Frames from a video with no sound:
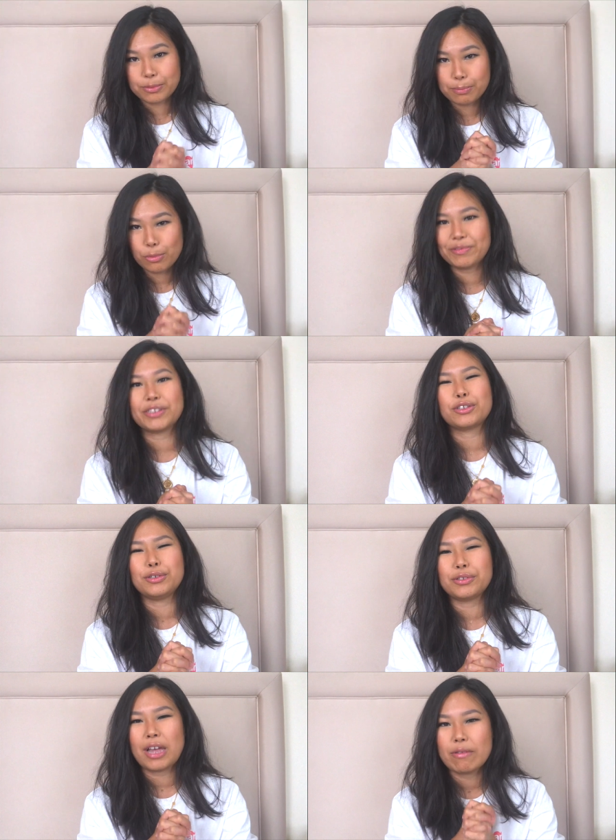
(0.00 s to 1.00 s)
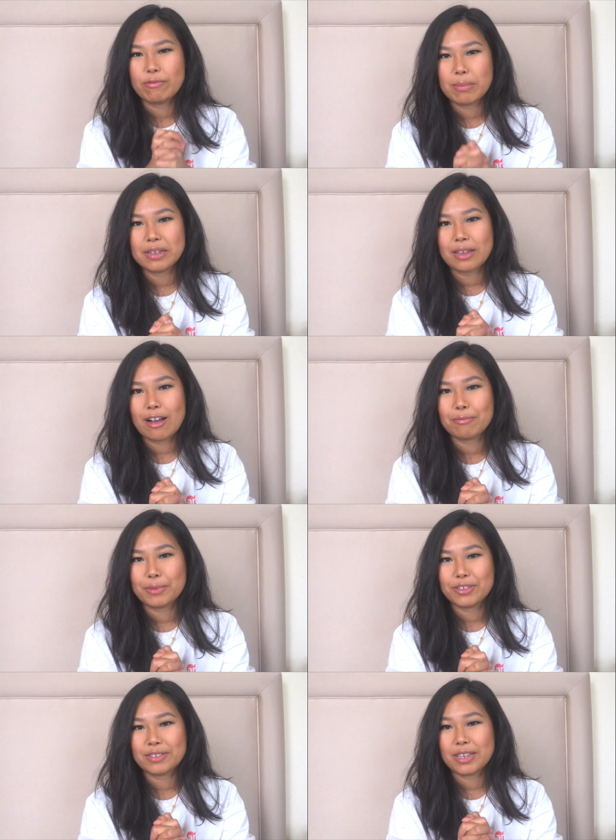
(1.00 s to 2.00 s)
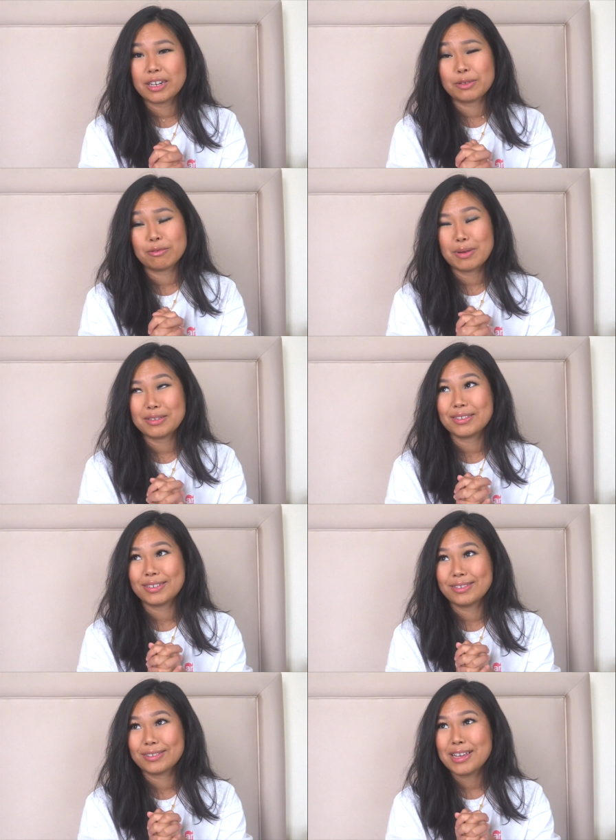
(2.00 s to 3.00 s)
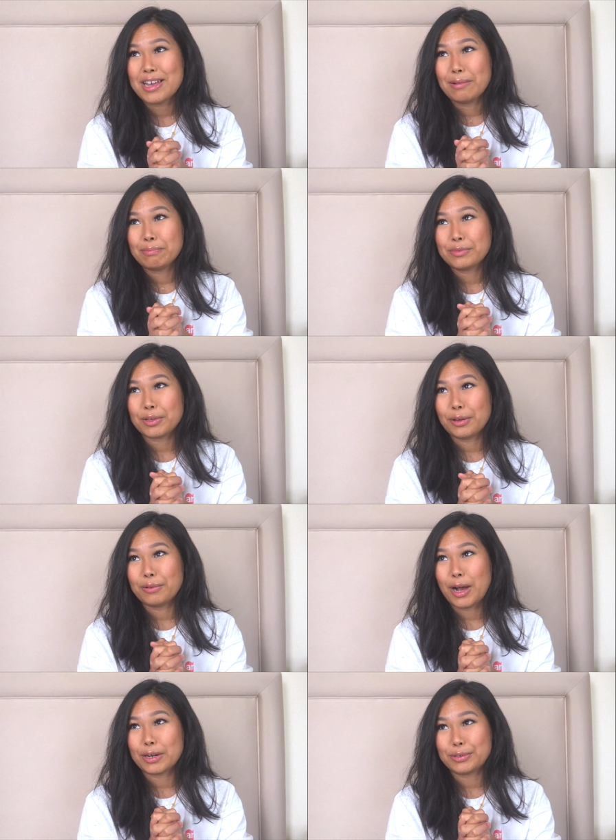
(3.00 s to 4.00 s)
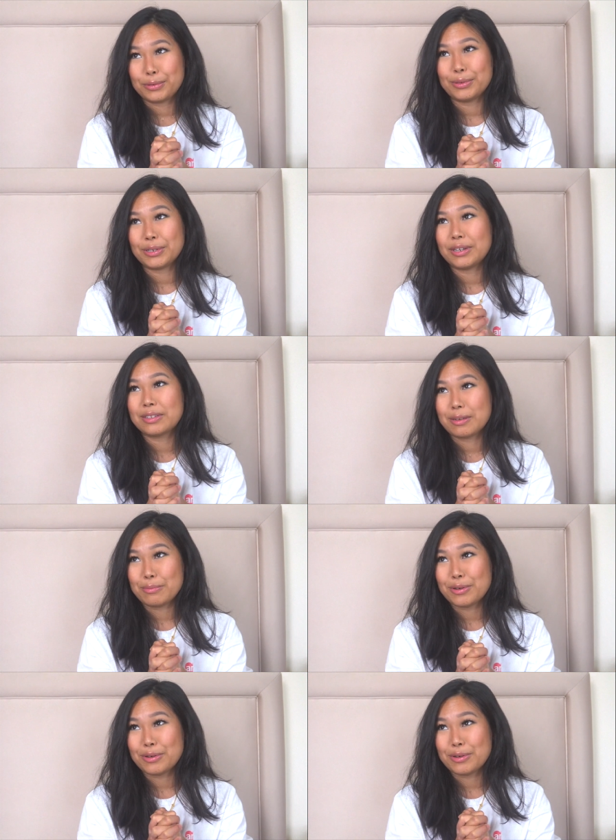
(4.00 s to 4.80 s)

It was more of an excuse to have it for myself, but just said it was for my sisters, so I could order some